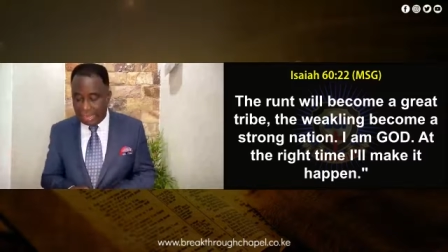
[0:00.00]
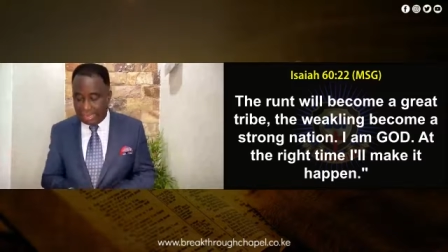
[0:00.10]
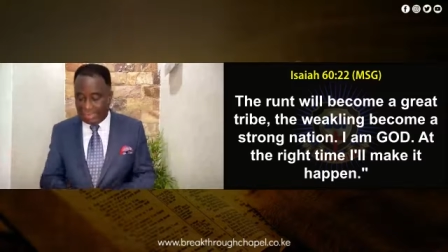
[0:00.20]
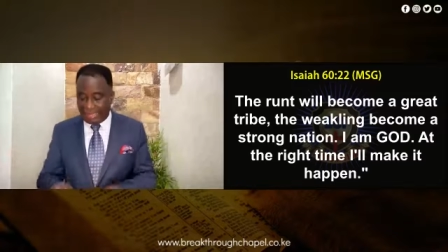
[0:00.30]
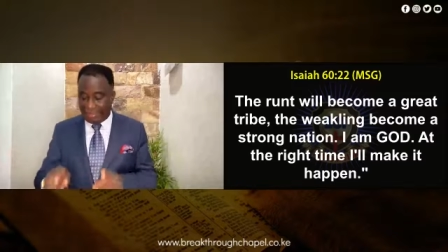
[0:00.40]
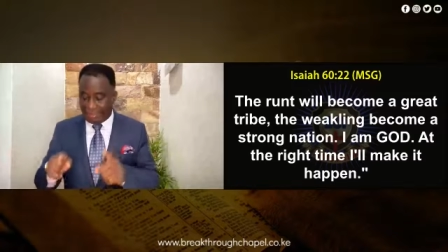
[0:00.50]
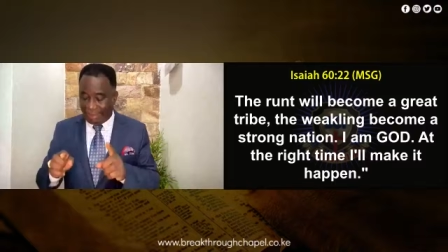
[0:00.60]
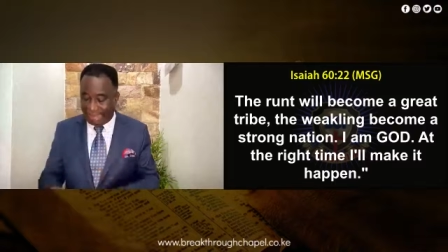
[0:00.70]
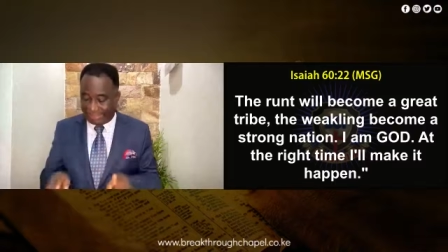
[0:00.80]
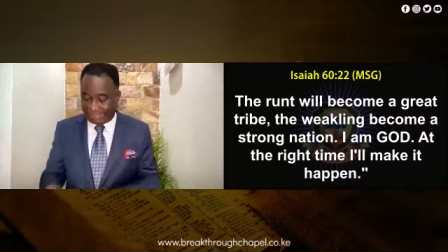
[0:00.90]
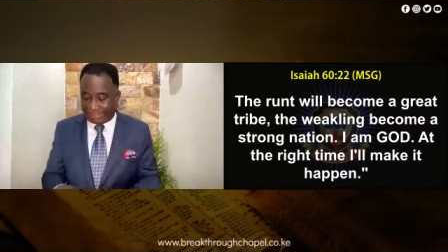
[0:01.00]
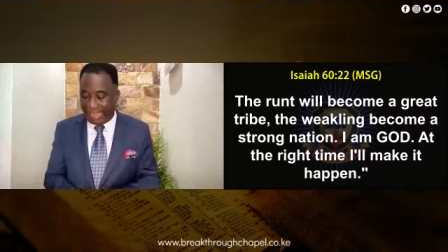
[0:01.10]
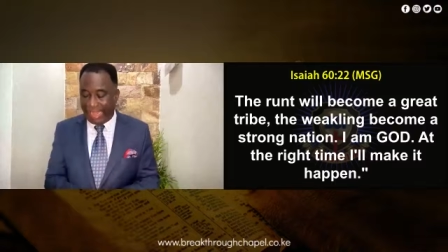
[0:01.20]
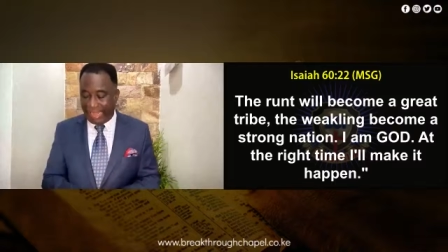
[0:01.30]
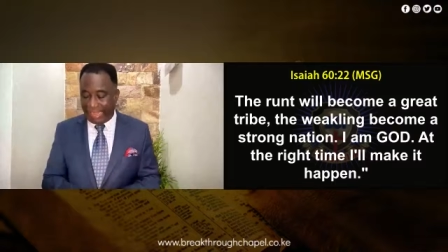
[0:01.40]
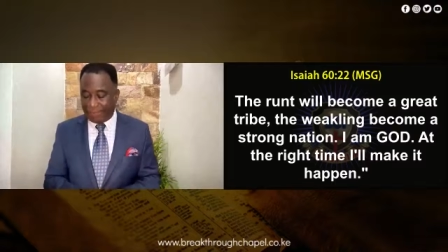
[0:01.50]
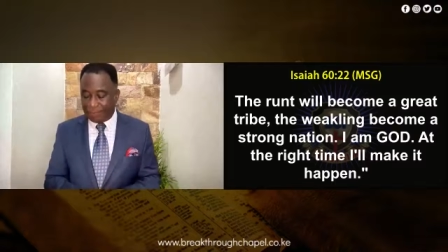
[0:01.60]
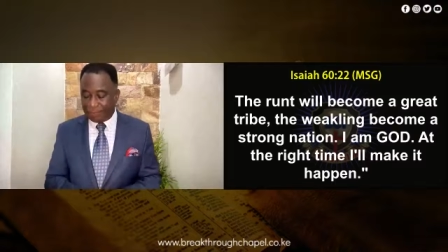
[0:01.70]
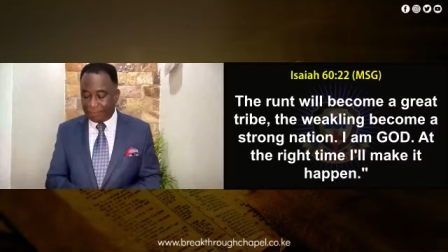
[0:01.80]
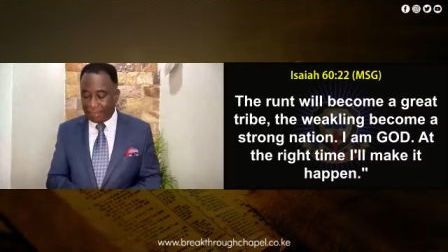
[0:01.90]
At the right time,
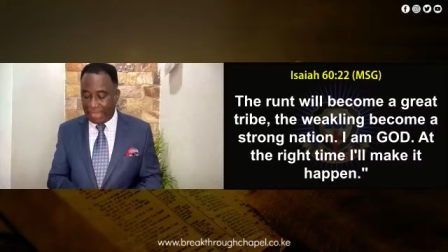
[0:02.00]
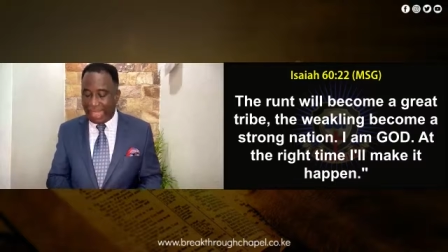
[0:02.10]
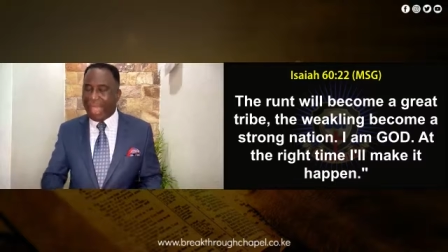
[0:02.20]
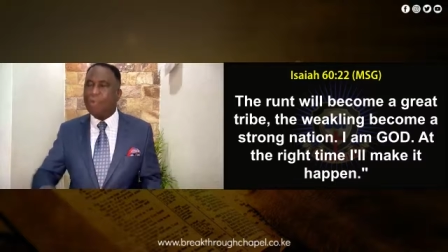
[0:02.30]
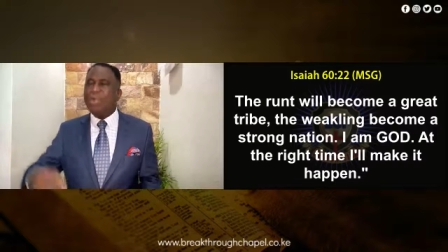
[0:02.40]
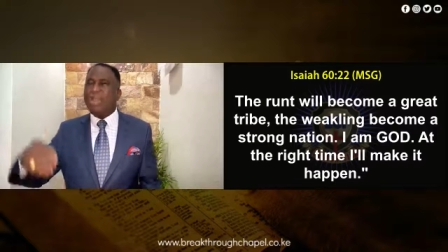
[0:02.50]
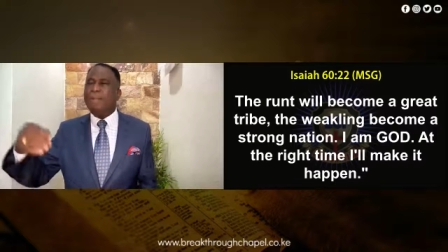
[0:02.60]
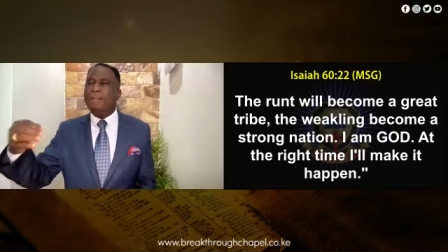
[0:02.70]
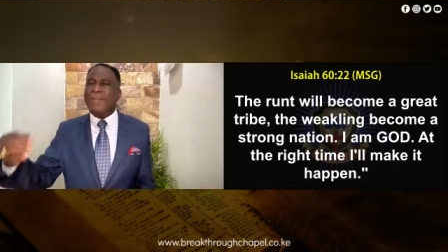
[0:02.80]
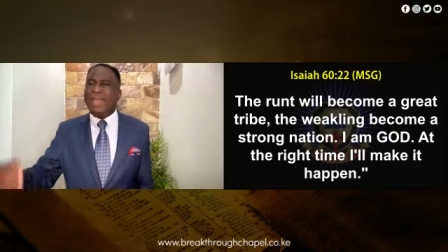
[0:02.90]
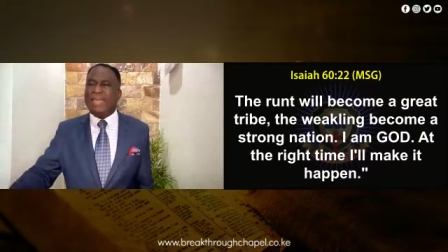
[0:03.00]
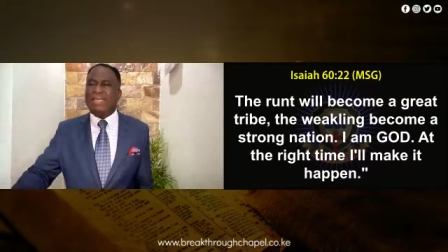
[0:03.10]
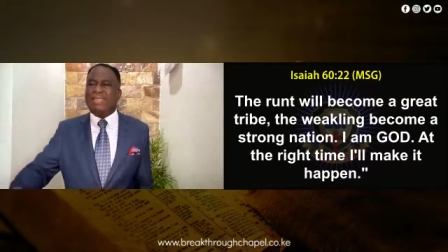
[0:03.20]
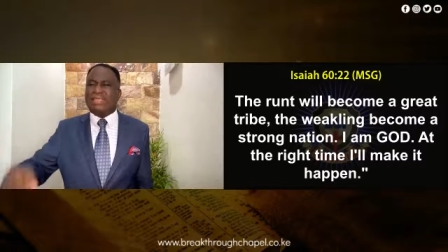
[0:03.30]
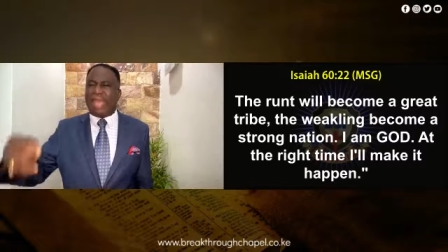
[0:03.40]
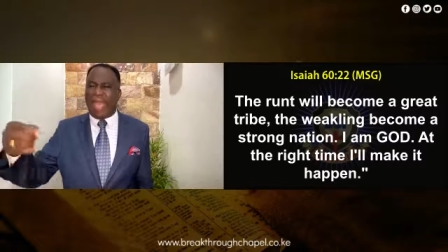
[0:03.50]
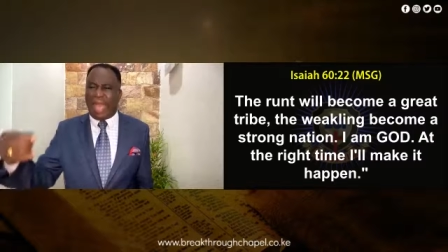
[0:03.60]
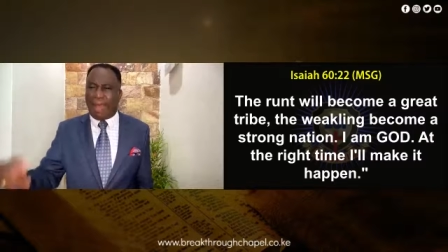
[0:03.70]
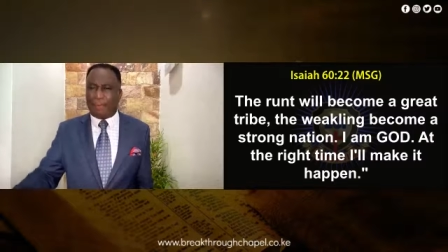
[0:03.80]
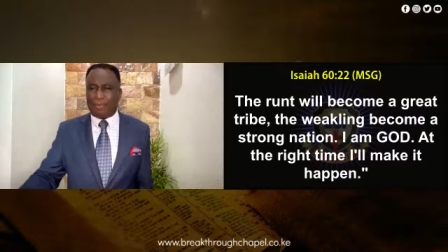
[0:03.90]
I will make it
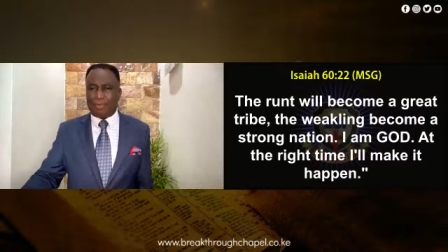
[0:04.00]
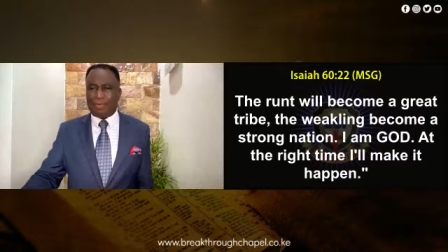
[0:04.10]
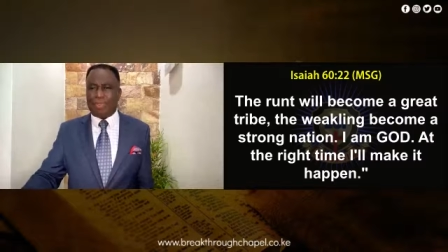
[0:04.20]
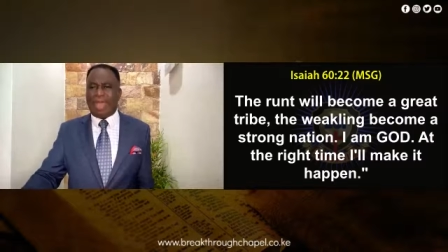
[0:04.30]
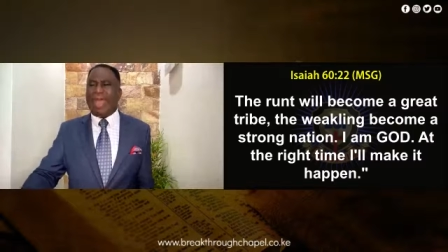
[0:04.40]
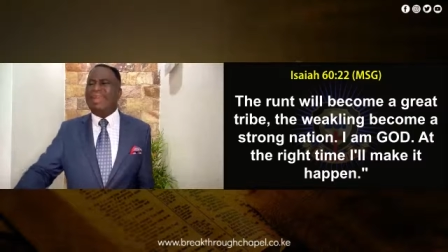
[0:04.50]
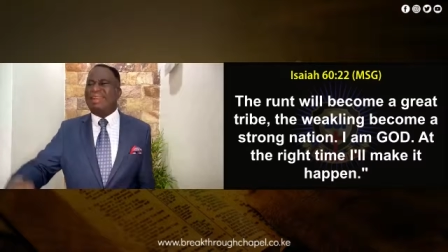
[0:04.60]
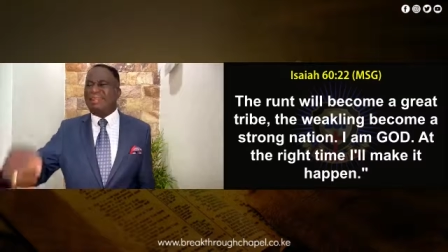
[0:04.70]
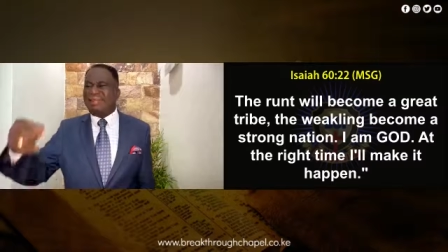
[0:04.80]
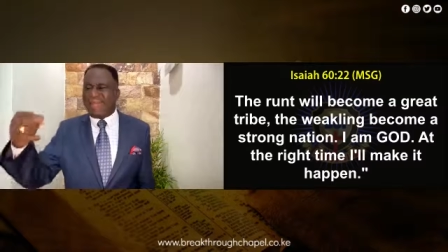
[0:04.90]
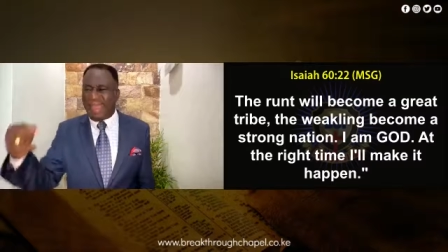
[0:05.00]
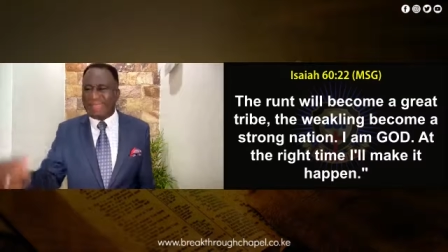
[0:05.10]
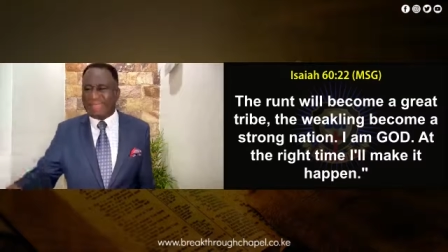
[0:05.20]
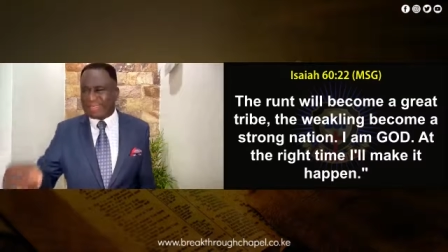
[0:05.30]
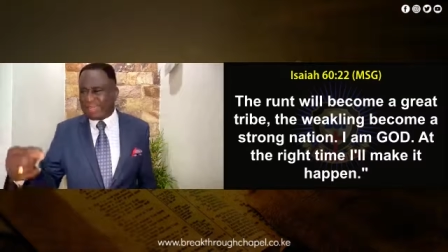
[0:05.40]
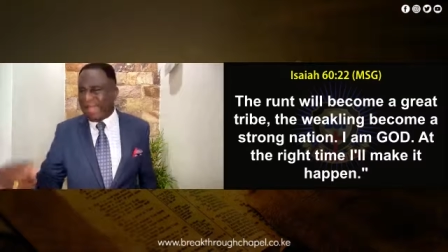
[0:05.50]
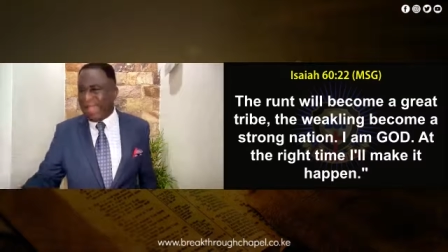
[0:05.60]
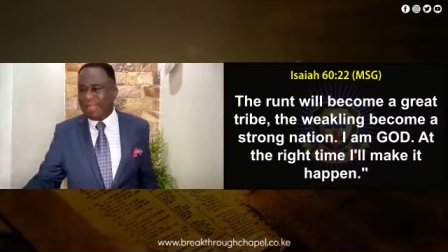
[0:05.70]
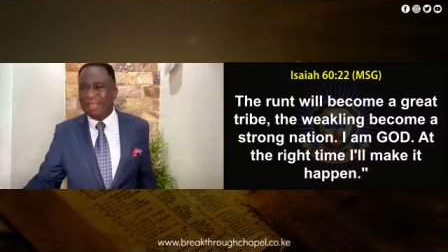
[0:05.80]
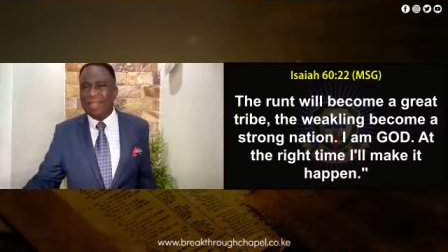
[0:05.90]
happen. At the right
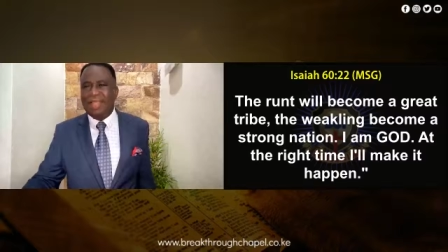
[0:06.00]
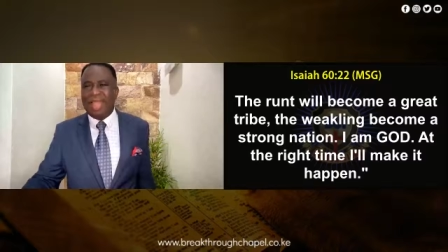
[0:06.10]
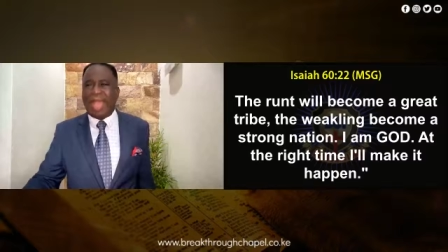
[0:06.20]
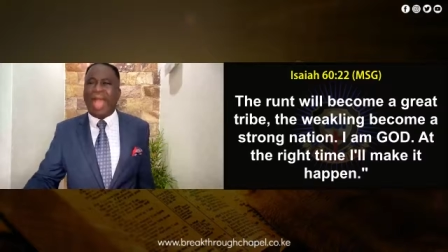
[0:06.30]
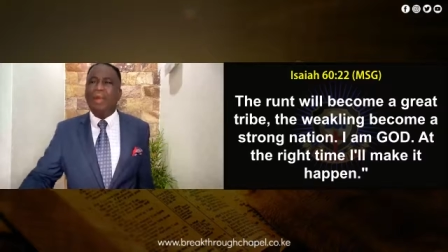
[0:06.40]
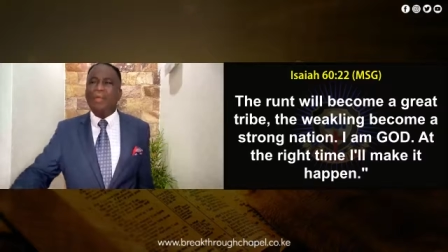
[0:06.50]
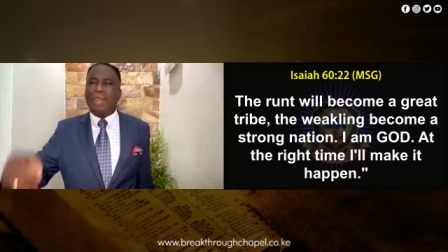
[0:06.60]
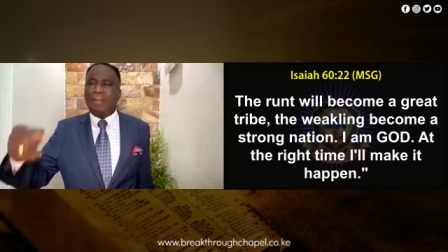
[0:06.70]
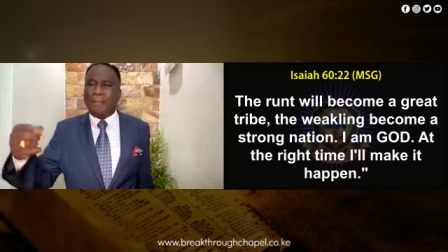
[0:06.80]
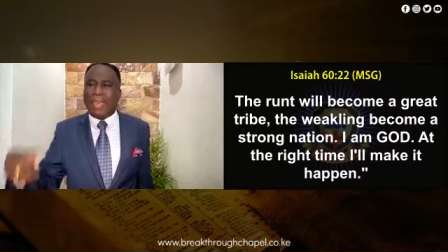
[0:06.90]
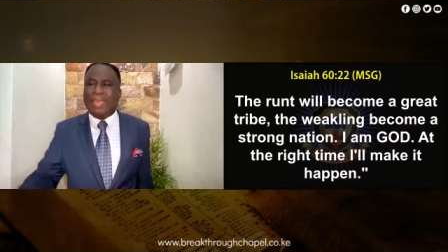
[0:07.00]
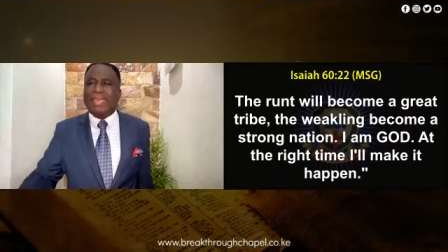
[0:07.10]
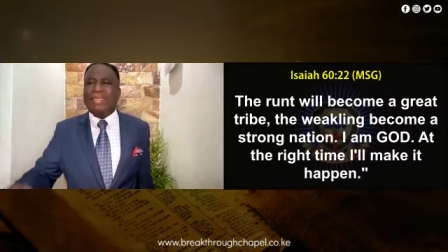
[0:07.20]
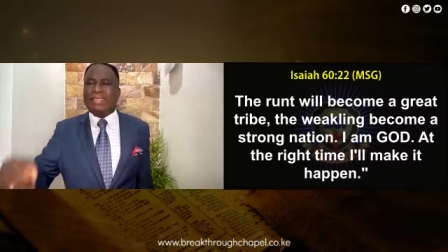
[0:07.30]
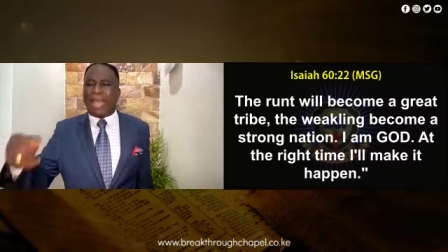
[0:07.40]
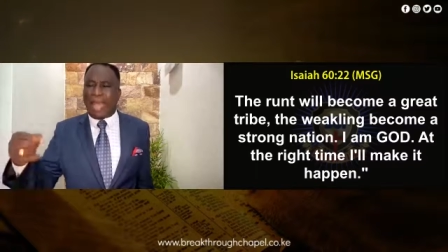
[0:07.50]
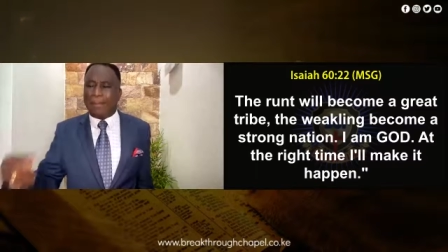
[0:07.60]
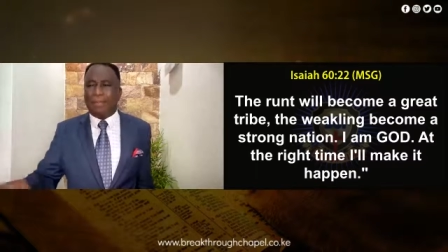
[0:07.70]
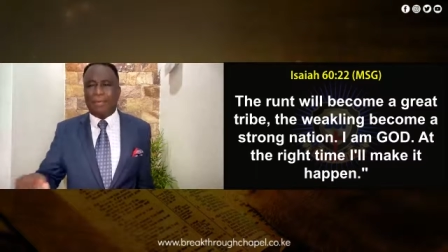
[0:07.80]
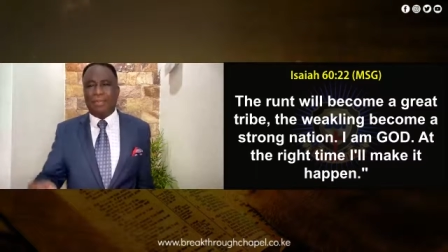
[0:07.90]
time, I will make it happen.